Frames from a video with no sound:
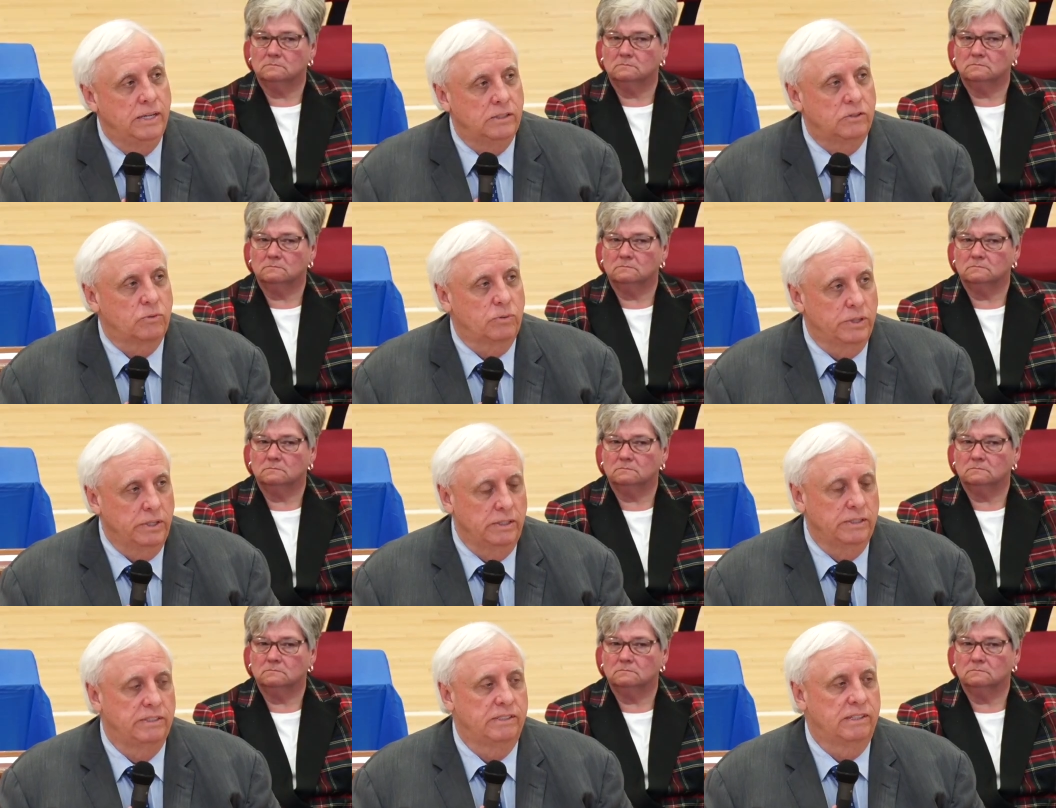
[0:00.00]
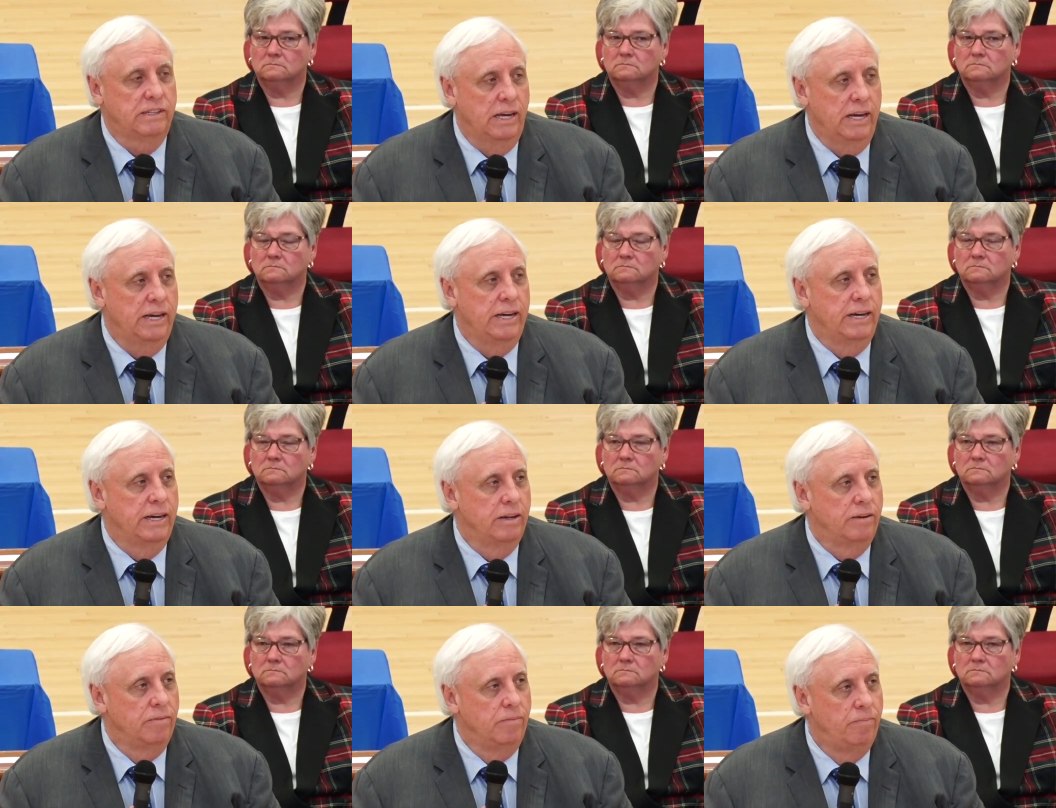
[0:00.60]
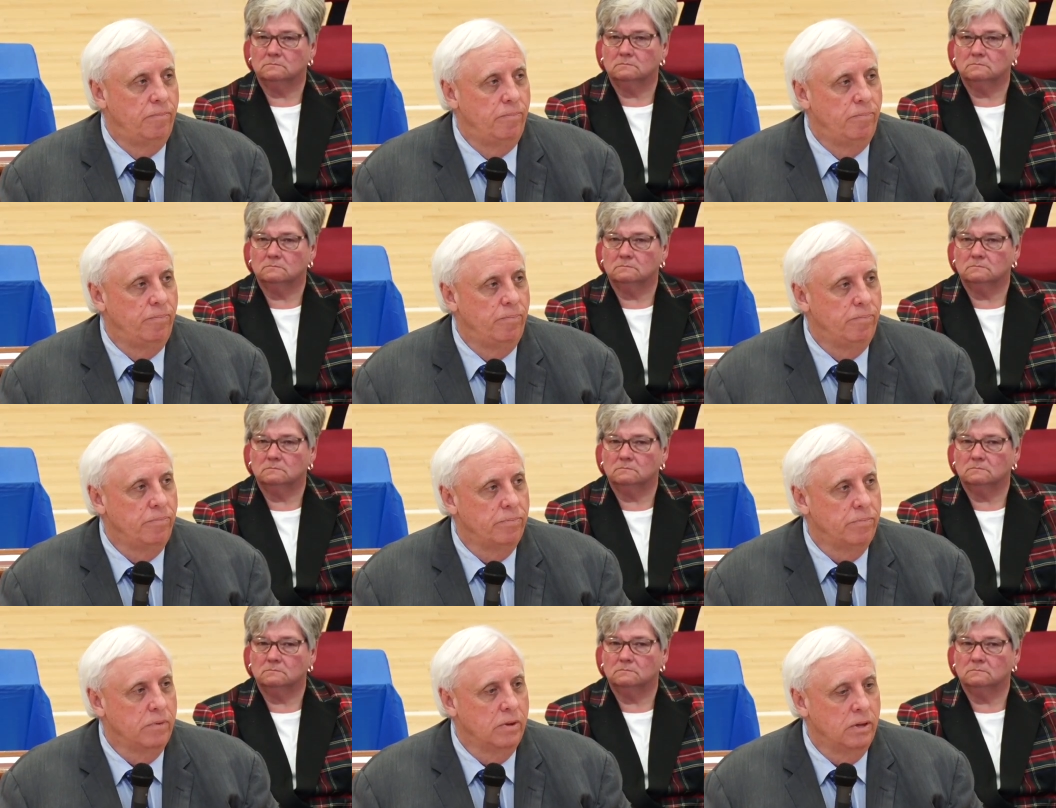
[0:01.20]
Speaker 1: It's really sad,
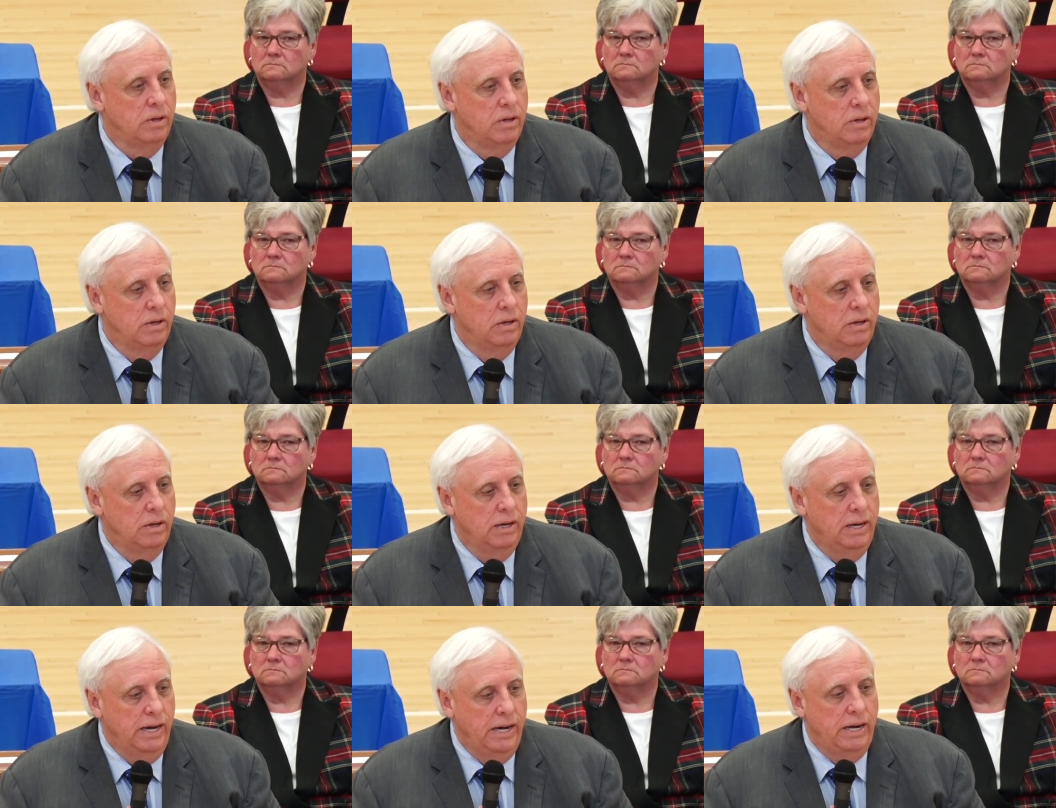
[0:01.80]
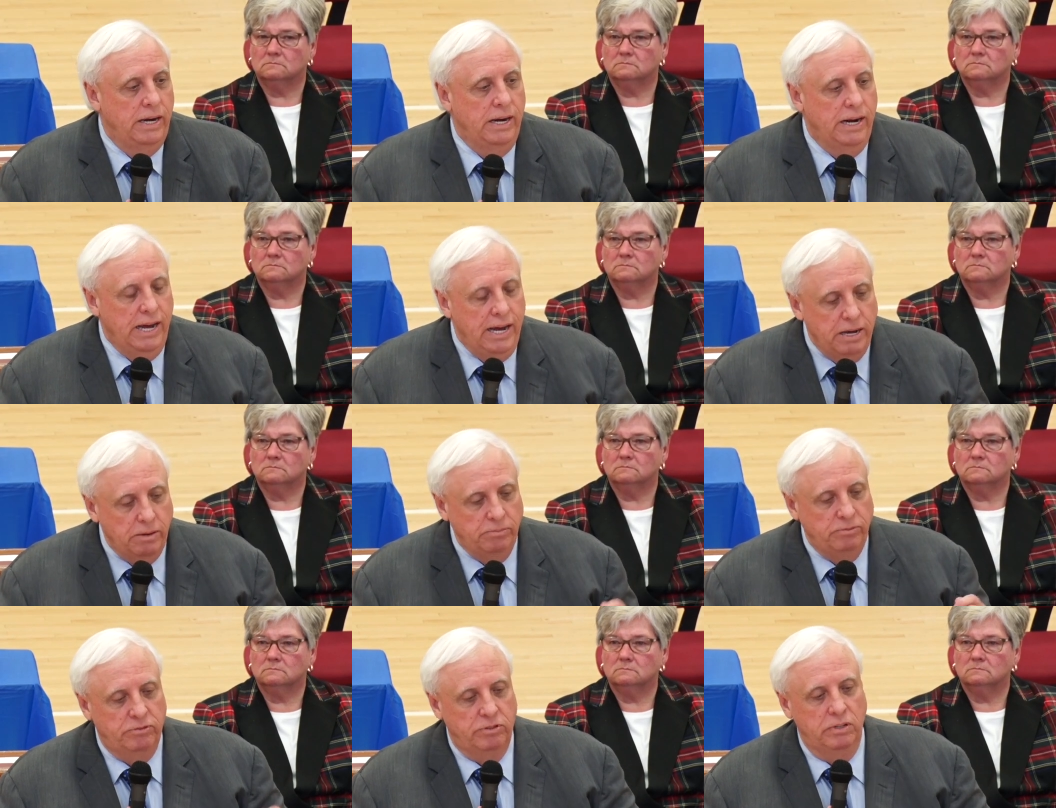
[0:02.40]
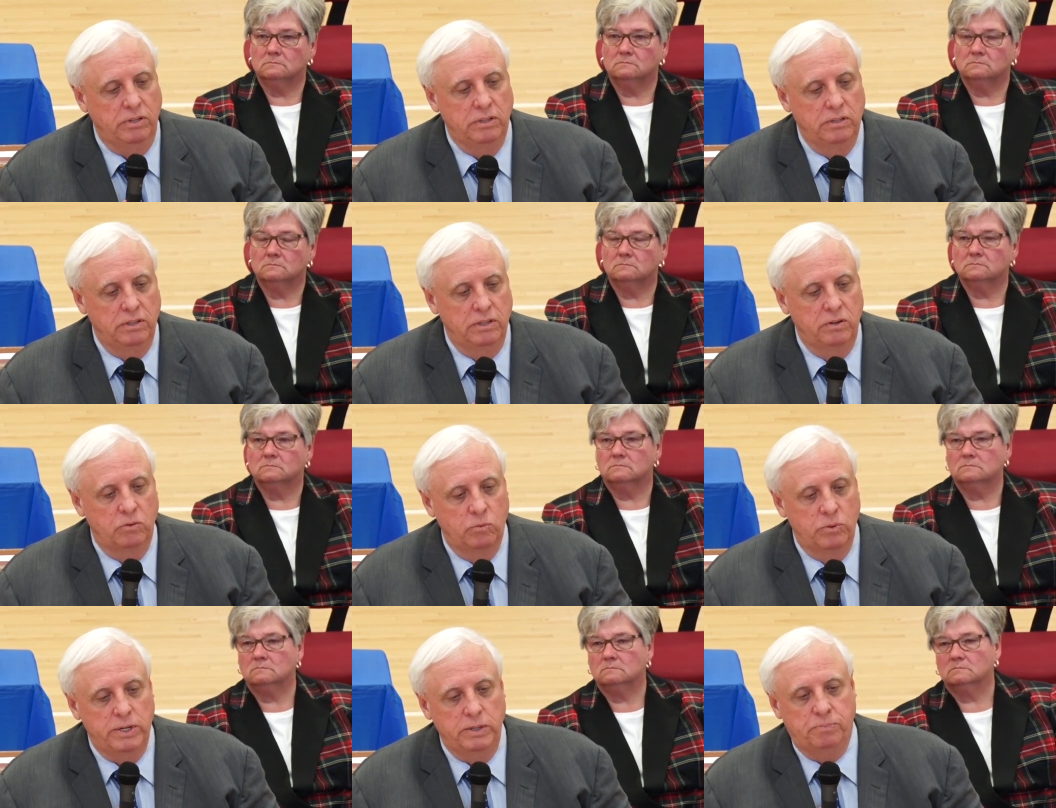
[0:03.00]
and it
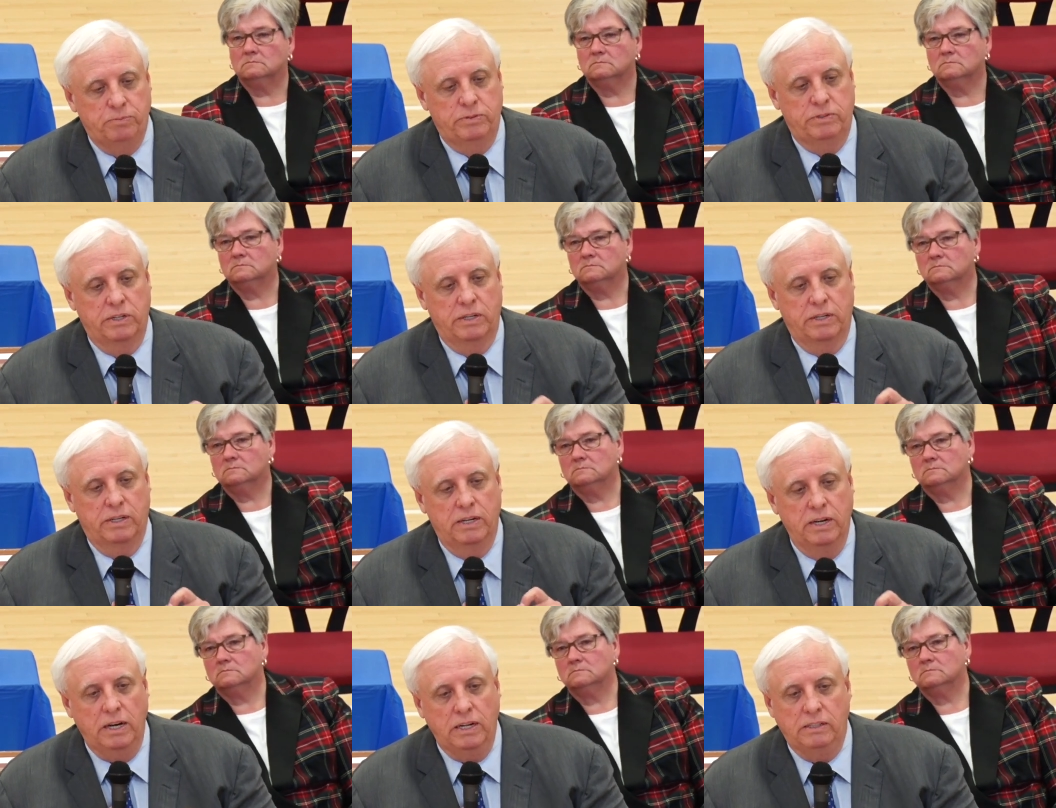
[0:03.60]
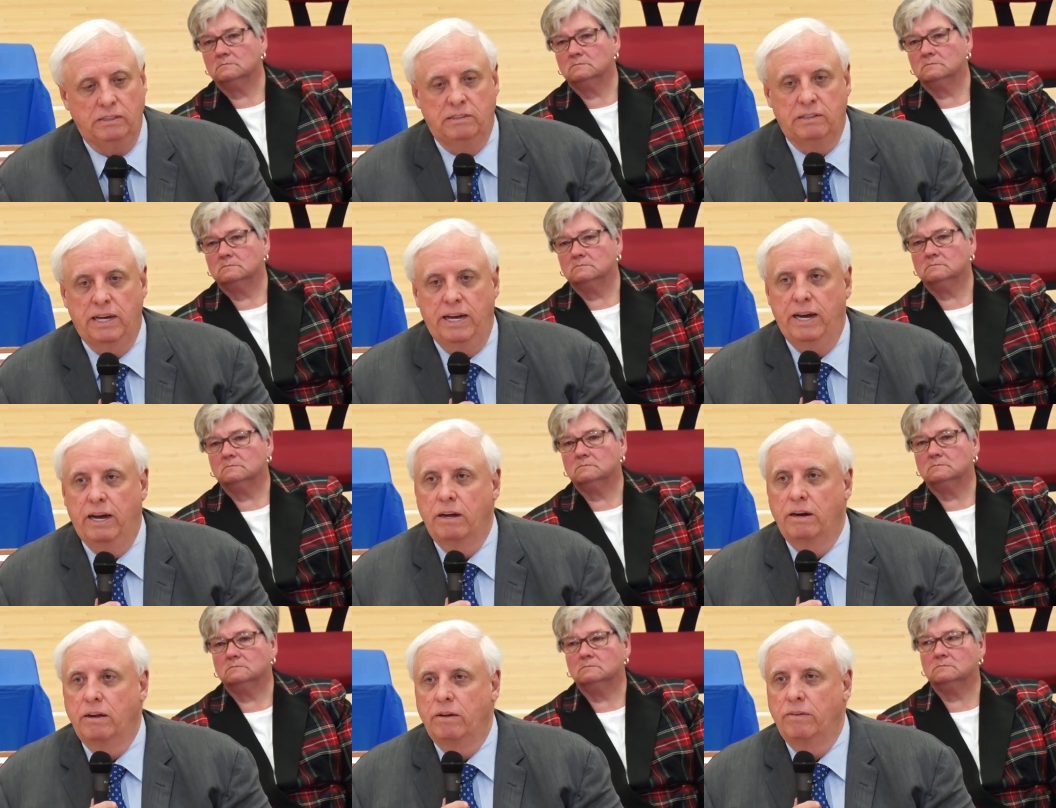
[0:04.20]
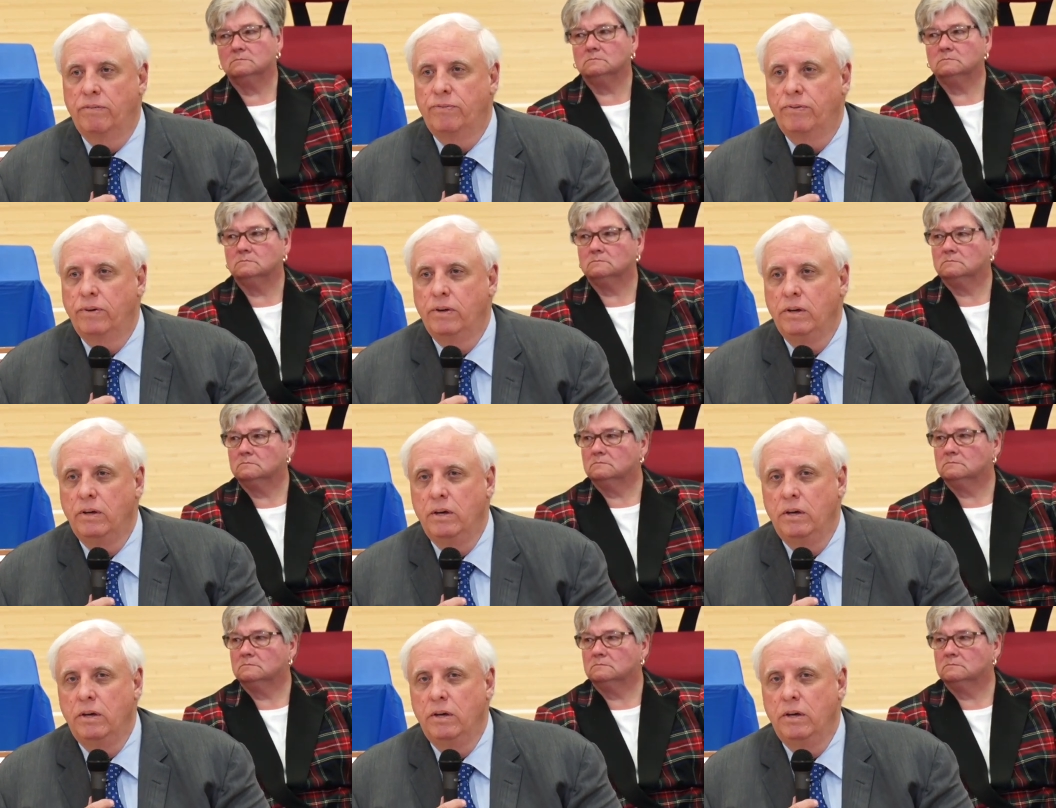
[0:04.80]
absolutely rips the guts out of